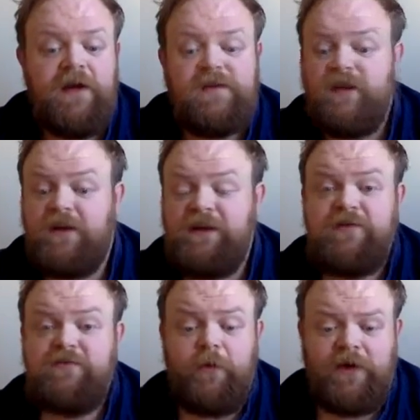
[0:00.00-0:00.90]

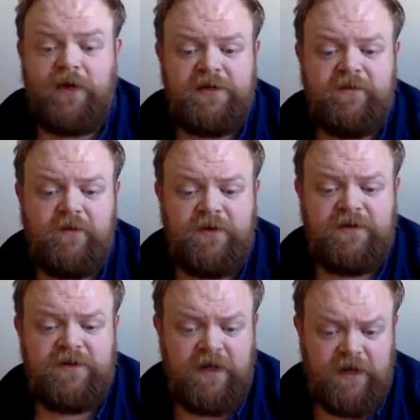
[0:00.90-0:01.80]
suddenly dropping his
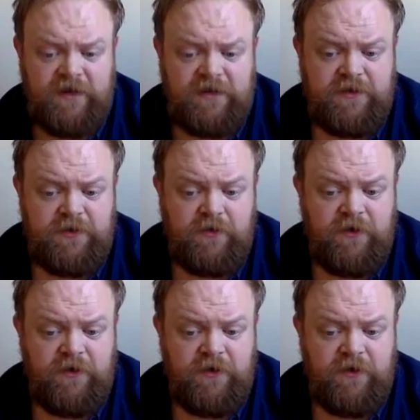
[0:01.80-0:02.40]
voice as the 2